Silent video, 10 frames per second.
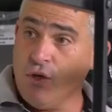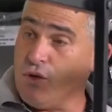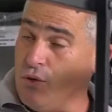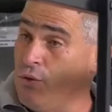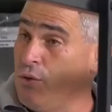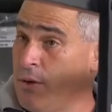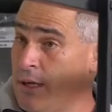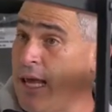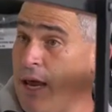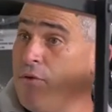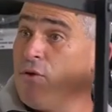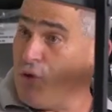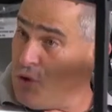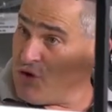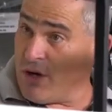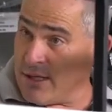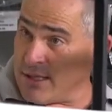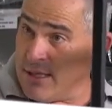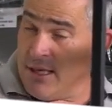to carry the nutrients,